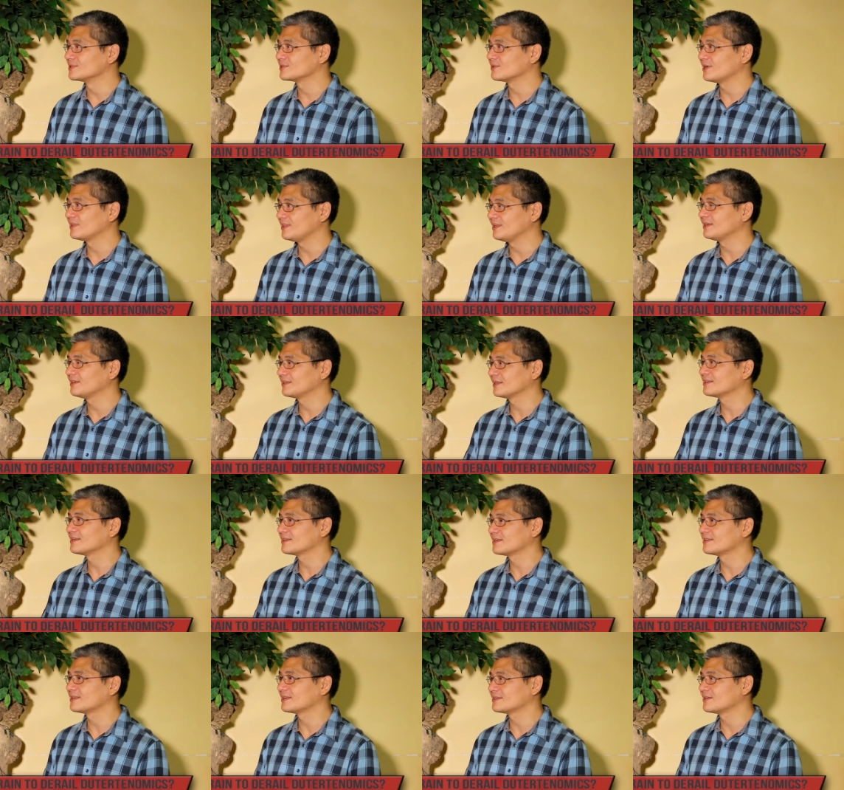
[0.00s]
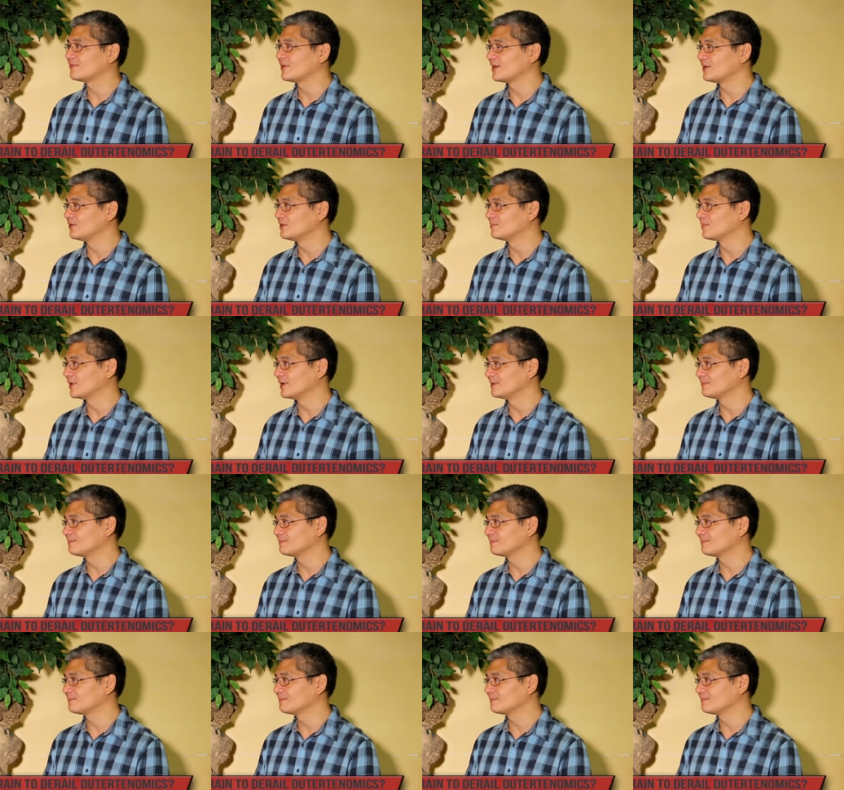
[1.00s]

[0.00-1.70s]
So I think we'll, that's we'll a, that's go to a the taxes